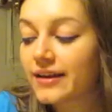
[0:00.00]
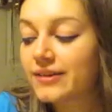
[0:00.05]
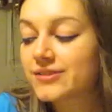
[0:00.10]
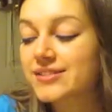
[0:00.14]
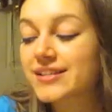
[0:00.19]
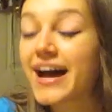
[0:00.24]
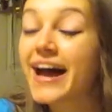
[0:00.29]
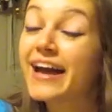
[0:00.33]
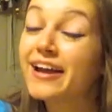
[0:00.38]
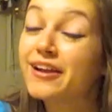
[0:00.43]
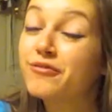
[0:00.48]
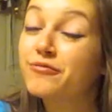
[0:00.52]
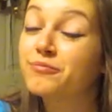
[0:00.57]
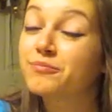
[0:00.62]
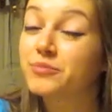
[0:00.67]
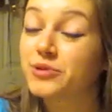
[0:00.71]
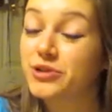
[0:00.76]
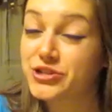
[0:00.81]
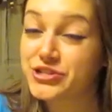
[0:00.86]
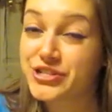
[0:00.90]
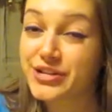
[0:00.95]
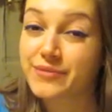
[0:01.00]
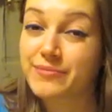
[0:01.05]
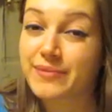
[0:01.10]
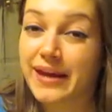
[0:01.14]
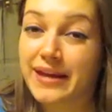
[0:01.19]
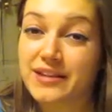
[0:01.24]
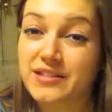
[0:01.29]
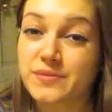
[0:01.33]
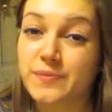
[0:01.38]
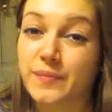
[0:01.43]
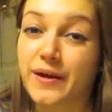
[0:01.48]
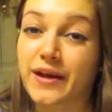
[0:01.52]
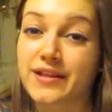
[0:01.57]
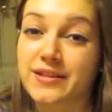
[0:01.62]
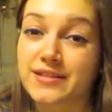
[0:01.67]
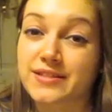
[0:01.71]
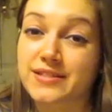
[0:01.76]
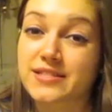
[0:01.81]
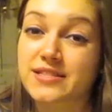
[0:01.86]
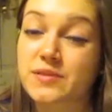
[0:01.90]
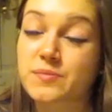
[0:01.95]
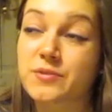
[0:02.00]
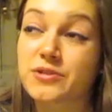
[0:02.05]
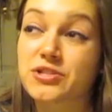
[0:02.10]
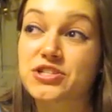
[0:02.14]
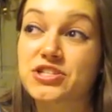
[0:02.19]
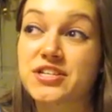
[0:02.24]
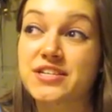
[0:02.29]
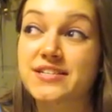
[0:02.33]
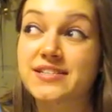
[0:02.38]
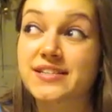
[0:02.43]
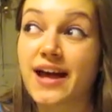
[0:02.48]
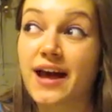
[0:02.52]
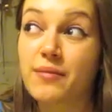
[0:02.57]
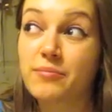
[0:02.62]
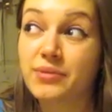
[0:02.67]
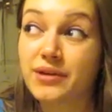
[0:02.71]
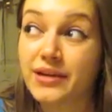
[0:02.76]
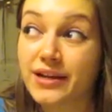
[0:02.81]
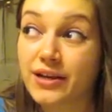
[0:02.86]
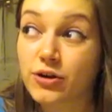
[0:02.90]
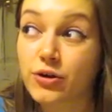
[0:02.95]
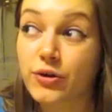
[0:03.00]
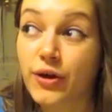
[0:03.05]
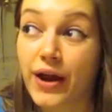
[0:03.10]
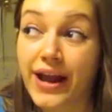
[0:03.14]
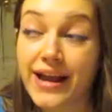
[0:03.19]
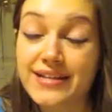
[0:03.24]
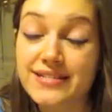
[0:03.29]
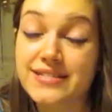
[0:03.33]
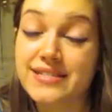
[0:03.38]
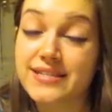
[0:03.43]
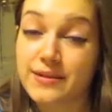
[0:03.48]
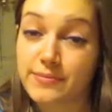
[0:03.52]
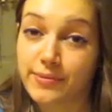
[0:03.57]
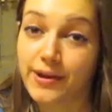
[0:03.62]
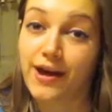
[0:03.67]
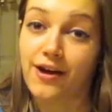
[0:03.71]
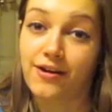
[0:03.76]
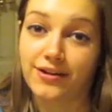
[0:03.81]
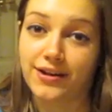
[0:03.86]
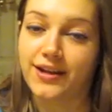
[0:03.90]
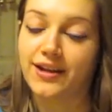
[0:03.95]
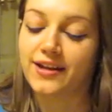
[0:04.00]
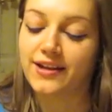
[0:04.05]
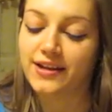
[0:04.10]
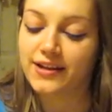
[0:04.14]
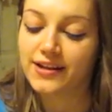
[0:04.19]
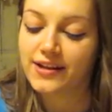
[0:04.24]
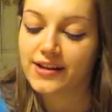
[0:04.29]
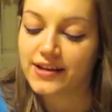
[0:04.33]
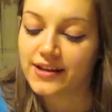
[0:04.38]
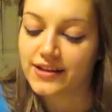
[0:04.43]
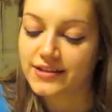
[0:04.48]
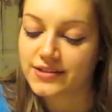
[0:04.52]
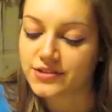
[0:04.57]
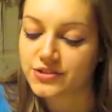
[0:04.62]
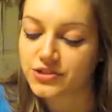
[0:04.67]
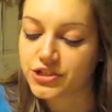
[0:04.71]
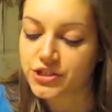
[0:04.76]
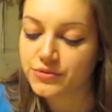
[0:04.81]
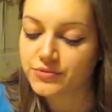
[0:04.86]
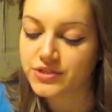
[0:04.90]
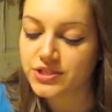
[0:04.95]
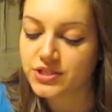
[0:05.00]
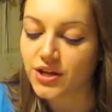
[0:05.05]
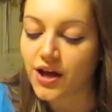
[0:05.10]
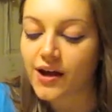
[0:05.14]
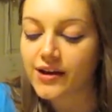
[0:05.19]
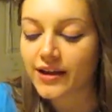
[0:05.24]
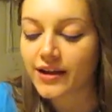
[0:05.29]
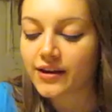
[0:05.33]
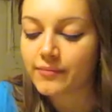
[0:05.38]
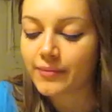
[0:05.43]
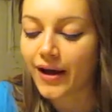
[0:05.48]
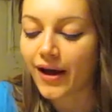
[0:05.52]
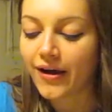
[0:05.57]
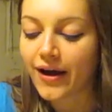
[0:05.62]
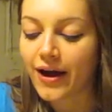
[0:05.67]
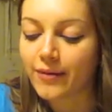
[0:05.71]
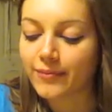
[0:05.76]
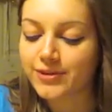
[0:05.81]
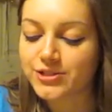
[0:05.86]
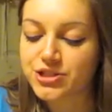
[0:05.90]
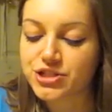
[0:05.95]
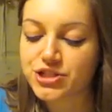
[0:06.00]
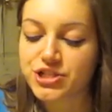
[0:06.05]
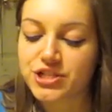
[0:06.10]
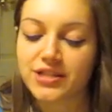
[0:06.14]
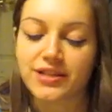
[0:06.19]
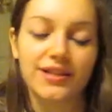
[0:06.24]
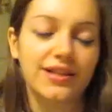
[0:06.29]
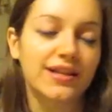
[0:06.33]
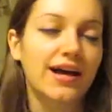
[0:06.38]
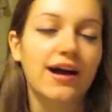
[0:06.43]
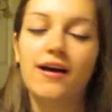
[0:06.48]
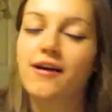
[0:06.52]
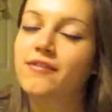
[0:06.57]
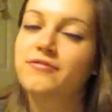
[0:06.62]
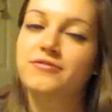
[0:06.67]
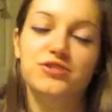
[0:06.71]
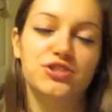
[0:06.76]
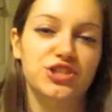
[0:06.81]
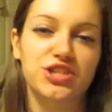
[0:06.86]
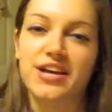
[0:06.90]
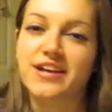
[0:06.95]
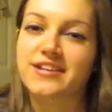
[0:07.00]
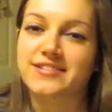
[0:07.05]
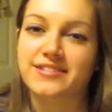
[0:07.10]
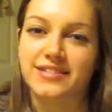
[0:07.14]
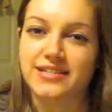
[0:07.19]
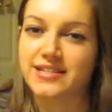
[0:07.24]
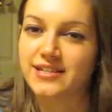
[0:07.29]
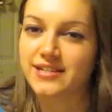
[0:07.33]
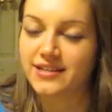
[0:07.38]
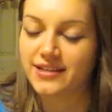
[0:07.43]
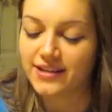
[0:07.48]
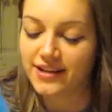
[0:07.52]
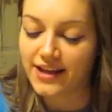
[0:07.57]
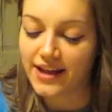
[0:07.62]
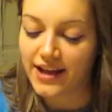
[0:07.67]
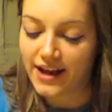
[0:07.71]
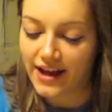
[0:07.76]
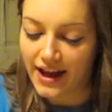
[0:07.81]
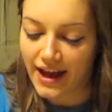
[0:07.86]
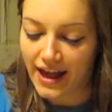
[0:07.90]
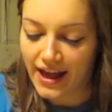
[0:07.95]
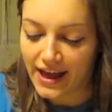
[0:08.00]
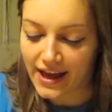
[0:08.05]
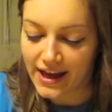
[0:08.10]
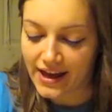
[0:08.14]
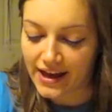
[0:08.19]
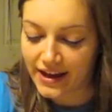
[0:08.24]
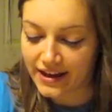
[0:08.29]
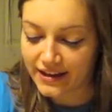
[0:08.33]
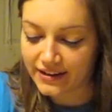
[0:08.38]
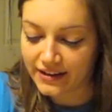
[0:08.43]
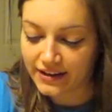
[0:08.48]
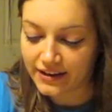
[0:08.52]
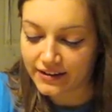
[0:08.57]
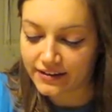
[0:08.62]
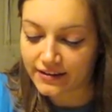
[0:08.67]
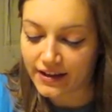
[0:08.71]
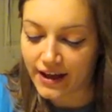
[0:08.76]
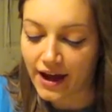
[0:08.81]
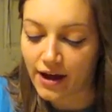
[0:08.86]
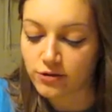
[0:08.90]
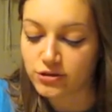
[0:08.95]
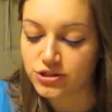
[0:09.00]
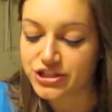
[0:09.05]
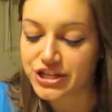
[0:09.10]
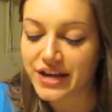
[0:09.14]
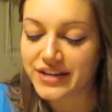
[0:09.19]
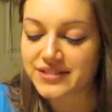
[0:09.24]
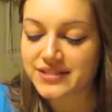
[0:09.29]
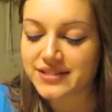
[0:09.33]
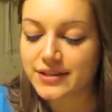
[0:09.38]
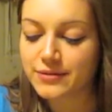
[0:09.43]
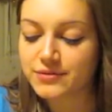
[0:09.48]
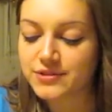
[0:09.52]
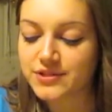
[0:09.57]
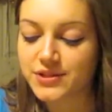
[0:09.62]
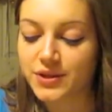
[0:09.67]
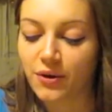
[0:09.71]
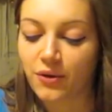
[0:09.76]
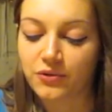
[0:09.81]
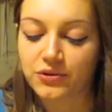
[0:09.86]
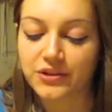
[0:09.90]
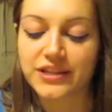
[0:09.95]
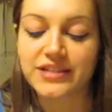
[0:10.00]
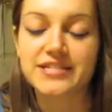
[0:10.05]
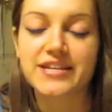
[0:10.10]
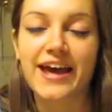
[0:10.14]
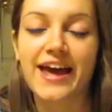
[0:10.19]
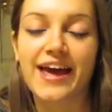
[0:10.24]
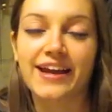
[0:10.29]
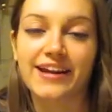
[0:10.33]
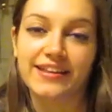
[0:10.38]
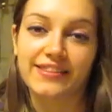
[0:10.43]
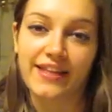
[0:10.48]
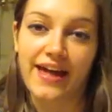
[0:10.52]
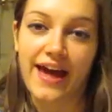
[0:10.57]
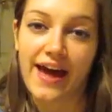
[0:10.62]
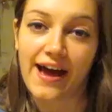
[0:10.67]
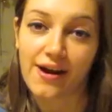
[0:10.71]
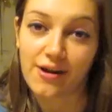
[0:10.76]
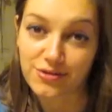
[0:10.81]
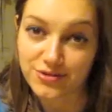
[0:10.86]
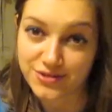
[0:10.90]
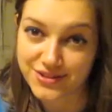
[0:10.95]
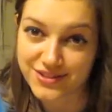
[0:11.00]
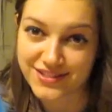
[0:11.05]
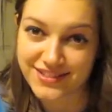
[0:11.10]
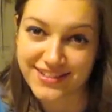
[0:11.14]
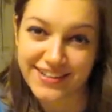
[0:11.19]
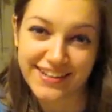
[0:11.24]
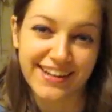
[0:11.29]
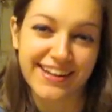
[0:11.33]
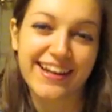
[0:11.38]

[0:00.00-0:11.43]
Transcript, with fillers: is kind of pushing Amanda's buttons, but she's not being crazy about it. So she was talking about how much she loves Jesse and how Jesse was the only ten in the house.